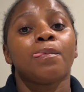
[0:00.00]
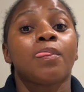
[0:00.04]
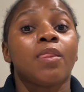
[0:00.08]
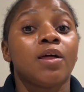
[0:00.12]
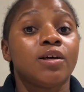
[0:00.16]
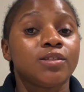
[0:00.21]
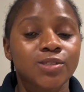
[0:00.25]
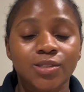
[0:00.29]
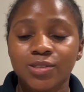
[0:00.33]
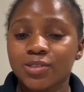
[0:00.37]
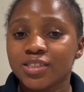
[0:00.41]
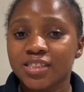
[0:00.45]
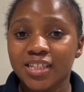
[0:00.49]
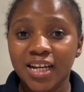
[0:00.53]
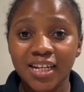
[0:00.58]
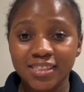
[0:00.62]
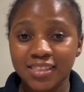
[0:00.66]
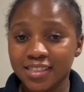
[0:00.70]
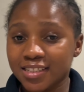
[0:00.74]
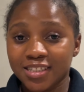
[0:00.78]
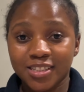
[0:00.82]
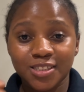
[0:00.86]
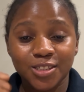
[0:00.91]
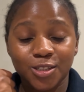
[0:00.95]
so today I
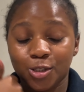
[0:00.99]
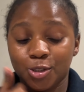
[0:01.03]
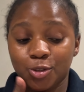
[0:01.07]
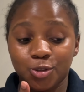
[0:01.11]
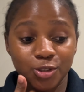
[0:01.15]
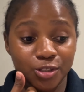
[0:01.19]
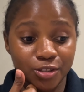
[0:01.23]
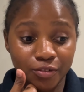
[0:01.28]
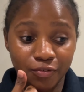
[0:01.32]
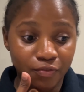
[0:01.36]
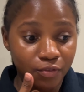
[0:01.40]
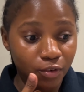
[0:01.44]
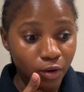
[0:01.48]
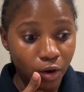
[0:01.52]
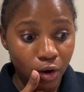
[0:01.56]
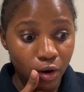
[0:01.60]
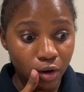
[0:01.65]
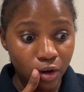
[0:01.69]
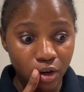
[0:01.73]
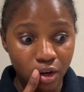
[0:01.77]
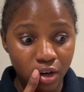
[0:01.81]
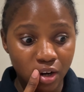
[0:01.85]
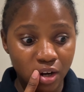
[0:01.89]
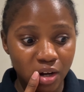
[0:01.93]
didn't introduce the
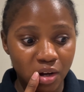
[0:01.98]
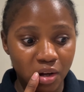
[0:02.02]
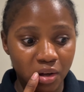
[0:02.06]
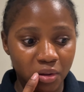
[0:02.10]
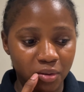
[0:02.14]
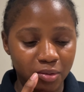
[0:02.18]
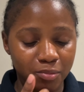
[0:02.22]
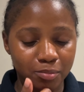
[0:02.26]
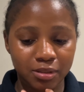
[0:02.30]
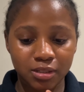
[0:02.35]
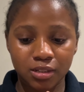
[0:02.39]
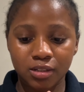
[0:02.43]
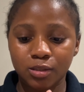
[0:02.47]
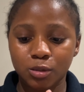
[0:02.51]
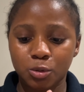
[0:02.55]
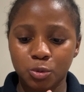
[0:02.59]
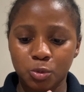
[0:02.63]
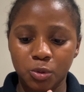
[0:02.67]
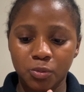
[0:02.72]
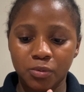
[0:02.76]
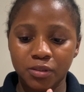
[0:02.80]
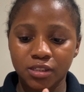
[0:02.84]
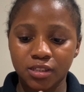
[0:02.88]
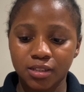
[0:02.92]
vlog because
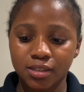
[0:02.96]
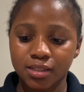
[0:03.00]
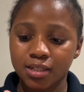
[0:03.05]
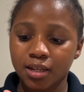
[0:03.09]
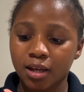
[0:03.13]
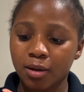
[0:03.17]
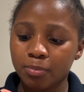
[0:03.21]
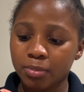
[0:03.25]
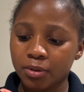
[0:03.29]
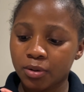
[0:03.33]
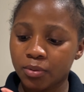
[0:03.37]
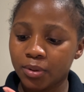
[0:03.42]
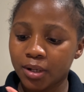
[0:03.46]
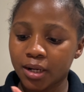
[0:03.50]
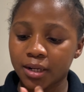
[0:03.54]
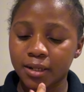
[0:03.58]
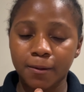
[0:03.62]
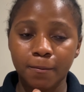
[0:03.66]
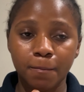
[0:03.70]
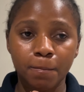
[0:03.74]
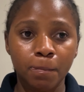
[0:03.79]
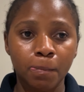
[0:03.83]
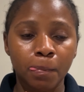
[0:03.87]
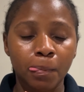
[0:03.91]
we were just up and
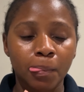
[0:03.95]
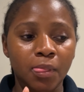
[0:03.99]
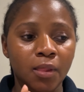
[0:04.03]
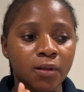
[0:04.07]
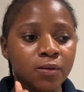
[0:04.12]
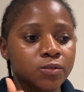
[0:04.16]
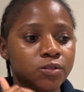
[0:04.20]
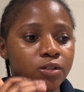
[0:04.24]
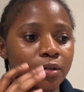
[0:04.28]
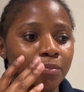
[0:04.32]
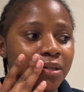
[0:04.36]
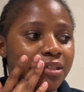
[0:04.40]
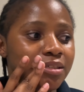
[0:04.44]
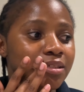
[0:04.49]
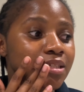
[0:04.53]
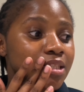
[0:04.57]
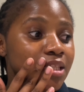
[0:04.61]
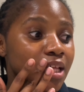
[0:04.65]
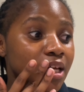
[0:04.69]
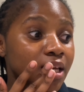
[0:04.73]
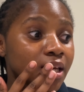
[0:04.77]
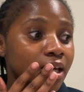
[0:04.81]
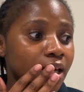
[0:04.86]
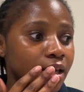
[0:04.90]
running. So my
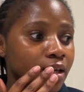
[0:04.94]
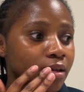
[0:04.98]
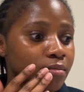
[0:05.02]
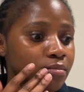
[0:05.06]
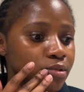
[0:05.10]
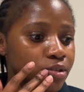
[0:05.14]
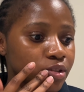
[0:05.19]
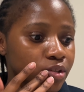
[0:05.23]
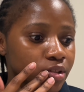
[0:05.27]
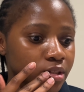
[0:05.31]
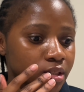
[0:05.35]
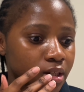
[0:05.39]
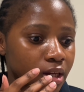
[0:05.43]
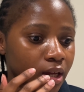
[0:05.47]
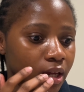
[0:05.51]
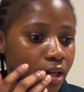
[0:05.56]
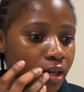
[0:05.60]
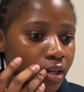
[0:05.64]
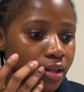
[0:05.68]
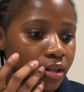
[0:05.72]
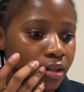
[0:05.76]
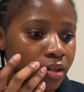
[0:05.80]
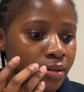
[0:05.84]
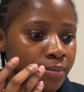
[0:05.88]
sister came
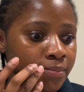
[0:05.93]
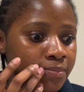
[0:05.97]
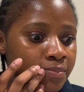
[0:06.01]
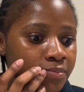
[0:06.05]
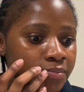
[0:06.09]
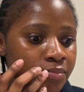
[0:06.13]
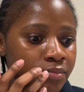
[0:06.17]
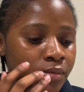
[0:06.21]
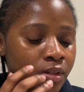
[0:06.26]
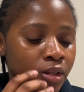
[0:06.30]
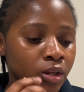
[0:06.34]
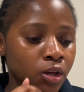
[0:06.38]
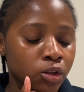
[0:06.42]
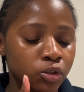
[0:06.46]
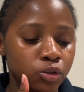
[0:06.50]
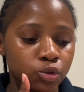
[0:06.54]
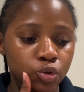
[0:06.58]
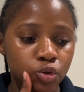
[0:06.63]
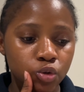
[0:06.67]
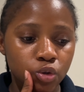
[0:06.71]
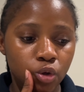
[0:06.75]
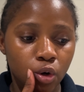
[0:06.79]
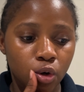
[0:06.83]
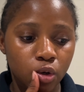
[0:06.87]
today
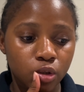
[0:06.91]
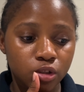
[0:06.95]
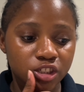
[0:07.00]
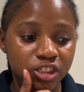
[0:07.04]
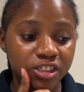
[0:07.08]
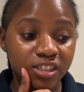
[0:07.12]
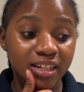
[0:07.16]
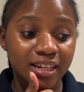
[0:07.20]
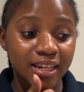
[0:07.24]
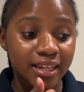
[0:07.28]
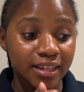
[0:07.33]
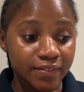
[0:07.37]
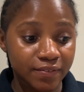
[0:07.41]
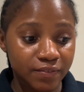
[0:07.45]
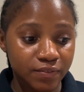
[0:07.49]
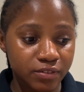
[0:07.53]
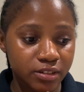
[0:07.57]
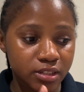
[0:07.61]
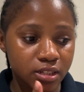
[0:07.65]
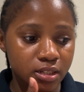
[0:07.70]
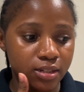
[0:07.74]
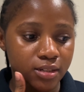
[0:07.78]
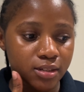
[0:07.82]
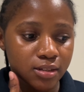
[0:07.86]
so she
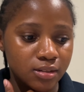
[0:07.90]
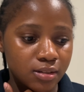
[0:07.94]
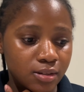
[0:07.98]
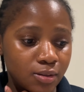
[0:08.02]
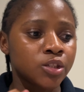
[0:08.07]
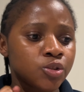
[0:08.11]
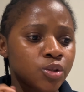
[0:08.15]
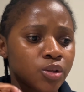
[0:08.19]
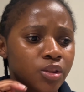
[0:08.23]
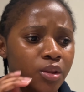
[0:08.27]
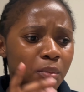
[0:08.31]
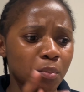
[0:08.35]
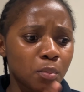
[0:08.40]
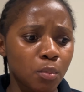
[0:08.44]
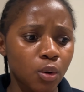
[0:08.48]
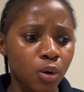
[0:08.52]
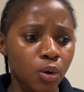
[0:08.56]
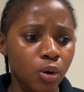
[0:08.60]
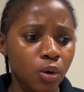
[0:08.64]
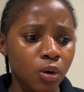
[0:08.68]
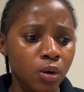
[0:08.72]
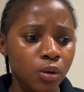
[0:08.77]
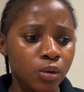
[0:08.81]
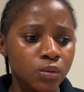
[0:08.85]
left to the
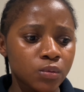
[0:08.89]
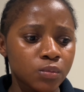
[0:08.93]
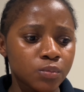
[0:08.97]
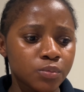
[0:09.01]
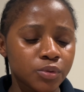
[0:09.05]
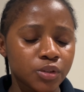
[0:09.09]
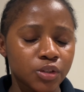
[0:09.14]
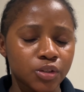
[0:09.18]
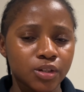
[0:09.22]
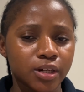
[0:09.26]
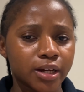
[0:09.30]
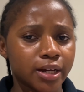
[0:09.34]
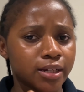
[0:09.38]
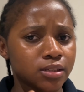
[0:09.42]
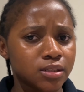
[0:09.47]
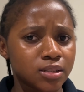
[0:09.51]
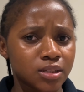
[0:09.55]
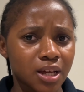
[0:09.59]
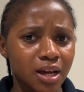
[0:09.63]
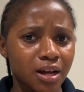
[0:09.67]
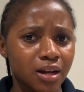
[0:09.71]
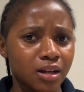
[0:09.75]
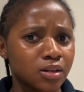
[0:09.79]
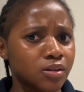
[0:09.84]
mall you
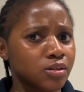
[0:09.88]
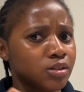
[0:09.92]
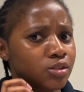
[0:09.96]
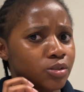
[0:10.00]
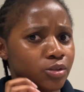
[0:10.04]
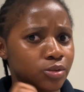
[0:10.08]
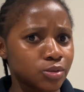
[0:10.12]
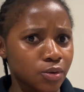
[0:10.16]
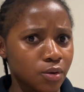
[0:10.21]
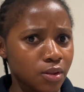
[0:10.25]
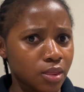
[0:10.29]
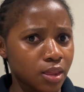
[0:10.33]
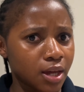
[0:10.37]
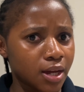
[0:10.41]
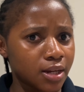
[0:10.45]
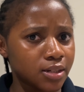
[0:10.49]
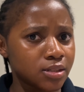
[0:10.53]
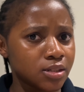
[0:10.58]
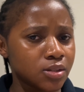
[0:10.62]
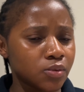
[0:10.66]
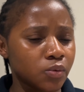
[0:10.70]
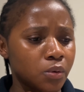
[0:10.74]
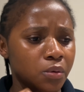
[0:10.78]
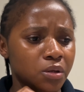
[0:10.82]
guys so
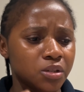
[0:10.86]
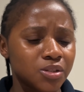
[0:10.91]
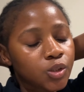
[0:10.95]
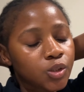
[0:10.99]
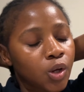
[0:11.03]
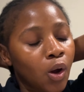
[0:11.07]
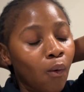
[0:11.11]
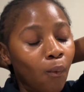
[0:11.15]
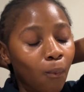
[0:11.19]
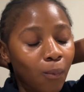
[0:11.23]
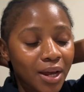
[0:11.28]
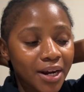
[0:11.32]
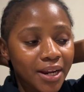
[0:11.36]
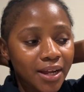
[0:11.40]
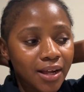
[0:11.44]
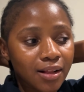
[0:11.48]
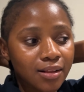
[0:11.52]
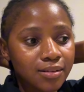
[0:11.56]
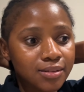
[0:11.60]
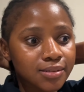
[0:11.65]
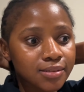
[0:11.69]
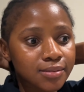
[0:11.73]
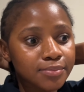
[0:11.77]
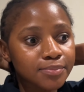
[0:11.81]
that we what
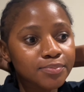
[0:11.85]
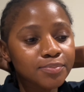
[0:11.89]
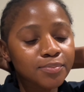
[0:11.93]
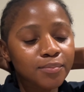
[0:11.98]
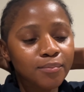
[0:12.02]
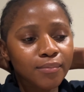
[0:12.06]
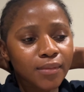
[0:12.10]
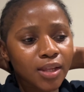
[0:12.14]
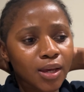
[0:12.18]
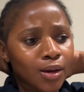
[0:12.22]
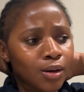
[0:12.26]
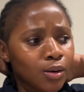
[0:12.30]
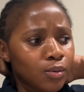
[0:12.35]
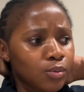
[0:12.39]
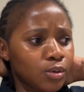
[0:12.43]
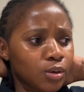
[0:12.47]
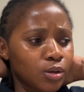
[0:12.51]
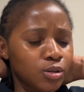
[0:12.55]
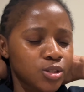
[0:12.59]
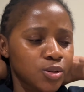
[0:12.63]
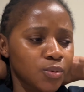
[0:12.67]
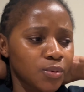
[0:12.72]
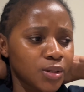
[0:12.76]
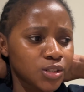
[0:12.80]
else we
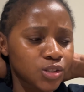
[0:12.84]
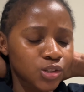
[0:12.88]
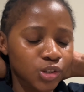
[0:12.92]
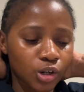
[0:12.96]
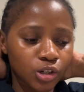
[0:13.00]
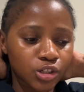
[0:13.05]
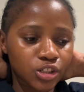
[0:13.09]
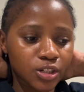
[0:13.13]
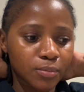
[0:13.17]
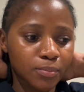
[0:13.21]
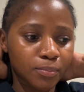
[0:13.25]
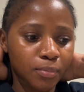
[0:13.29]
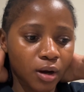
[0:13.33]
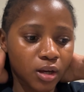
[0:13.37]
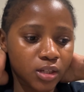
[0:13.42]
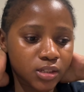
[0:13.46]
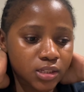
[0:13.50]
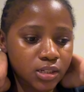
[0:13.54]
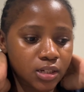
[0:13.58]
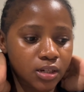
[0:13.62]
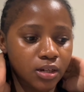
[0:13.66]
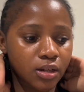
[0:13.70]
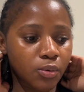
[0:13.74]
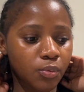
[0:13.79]
also went to ocean
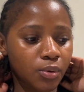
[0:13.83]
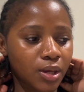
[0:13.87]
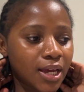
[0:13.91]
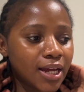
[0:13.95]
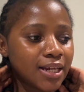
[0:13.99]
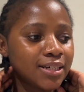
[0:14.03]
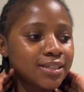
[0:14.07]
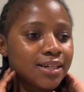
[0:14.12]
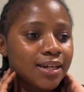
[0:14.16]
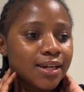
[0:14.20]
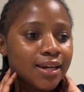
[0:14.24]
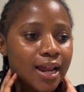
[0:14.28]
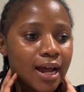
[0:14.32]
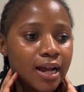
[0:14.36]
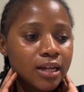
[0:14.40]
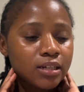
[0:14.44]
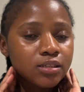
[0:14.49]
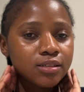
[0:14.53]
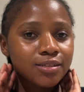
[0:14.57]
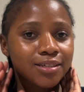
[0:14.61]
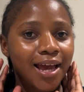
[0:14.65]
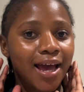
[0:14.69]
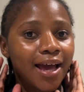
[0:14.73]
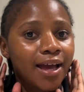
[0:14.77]
basket we had
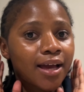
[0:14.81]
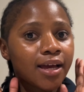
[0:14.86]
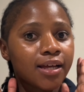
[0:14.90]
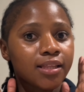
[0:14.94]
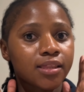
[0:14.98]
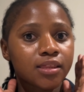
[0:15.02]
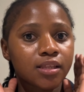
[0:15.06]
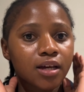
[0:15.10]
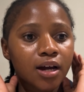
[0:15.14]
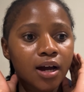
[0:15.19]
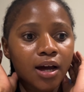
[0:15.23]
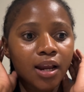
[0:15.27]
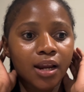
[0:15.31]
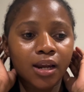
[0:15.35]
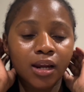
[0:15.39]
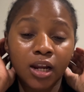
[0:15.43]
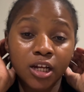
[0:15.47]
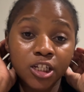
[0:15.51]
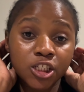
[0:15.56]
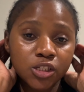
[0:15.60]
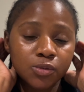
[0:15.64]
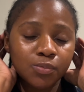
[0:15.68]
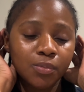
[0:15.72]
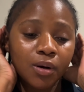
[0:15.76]
lunch i had the
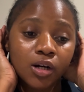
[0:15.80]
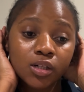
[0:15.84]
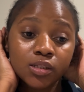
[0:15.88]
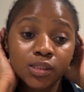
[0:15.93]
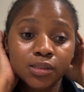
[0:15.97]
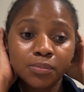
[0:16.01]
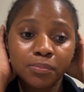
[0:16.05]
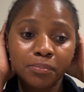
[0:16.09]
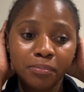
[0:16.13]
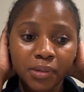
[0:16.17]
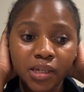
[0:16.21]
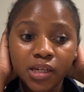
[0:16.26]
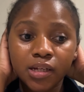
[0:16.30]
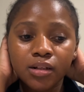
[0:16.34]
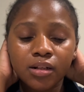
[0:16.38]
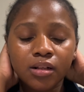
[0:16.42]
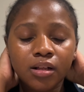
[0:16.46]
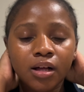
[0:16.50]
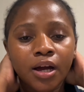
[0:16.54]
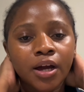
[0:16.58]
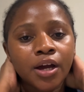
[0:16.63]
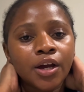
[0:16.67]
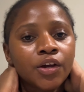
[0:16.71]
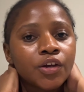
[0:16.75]
lunchbox meal
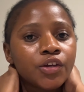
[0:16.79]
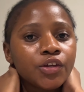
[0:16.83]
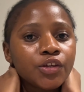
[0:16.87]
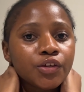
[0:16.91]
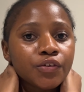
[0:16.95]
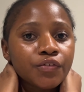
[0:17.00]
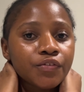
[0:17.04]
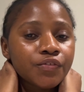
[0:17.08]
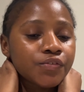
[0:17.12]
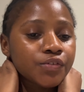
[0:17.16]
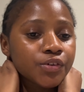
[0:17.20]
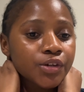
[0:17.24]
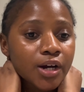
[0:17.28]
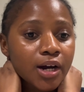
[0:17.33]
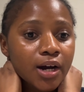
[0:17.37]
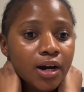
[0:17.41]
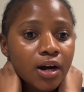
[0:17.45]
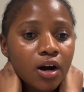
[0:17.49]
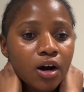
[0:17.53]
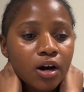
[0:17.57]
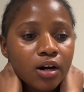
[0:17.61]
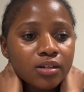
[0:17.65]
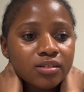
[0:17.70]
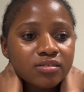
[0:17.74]
if you're
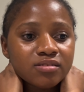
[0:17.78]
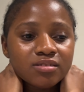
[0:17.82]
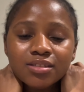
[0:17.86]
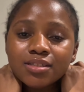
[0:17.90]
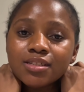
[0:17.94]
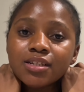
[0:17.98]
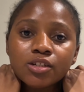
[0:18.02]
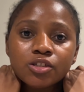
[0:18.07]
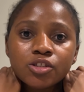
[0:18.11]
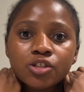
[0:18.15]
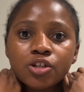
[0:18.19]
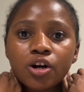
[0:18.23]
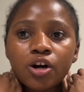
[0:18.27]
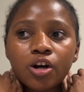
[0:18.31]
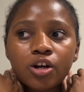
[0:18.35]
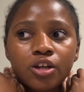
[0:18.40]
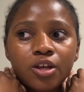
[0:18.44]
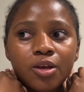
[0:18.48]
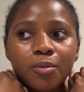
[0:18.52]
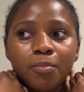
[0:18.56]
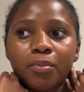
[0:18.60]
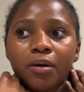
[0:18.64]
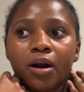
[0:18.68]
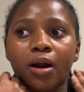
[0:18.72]
on tiktok
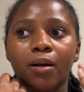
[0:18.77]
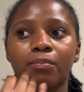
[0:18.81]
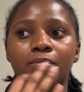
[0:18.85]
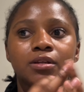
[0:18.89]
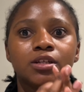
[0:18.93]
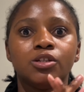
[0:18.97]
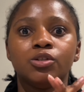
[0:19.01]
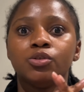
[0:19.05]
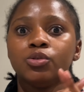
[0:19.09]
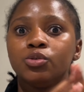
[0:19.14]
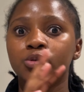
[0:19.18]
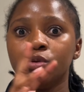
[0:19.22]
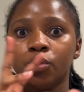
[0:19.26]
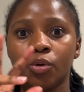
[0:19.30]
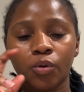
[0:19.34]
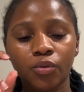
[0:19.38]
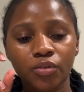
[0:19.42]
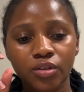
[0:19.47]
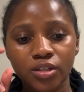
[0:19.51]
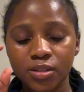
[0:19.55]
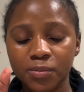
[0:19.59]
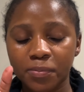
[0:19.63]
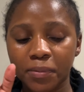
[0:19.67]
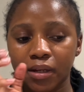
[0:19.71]
you probably know
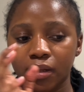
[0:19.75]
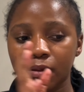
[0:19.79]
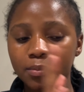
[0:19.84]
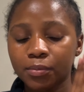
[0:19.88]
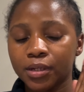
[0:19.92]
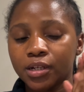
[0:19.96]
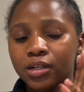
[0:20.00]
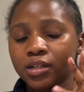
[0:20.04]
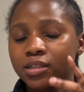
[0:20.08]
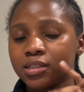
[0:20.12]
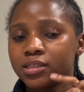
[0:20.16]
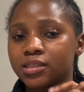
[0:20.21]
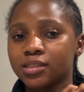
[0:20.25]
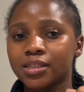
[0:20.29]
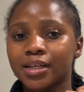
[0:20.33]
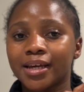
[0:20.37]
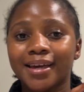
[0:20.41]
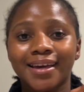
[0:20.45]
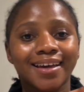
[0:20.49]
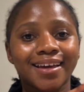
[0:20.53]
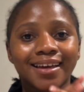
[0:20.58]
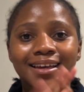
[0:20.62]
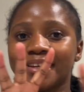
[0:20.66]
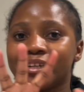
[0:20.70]
this meal because
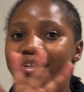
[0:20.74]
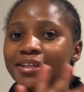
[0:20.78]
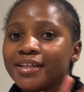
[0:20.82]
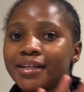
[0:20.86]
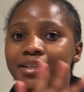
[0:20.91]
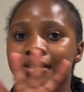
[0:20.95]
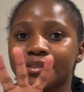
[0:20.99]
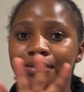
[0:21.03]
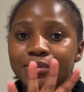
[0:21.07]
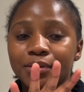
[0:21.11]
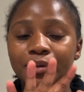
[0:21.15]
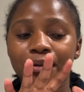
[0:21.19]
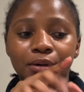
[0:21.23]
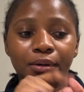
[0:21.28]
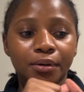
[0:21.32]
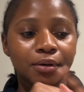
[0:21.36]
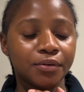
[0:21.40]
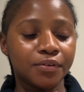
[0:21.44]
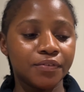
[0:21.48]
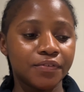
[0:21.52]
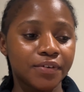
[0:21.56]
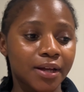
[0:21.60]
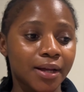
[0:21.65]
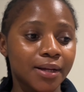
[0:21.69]
it's all
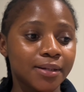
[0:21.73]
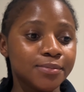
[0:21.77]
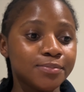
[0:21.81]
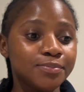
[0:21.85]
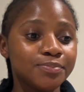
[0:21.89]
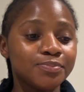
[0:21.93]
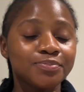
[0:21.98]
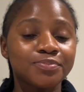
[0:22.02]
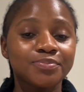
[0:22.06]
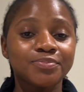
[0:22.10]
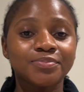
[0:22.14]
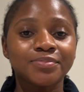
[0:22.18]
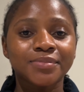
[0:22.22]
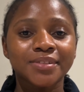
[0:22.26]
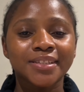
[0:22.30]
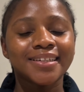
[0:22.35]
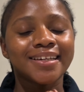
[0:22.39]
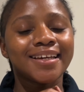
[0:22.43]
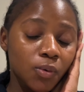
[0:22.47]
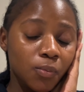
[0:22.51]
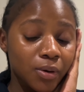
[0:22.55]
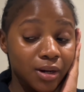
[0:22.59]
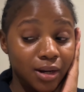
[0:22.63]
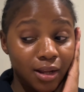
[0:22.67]
over
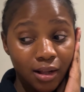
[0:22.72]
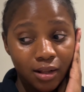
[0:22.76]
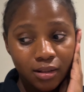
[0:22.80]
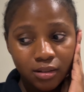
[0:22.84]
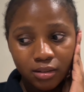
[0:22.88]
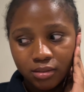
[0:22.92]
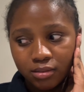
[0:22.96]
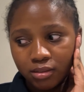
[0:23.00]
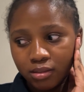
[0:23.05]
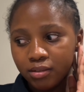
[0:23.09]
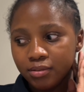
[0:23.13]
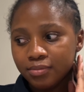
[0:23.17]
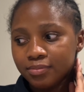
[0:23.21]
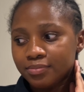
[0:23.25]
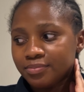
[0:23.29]
what else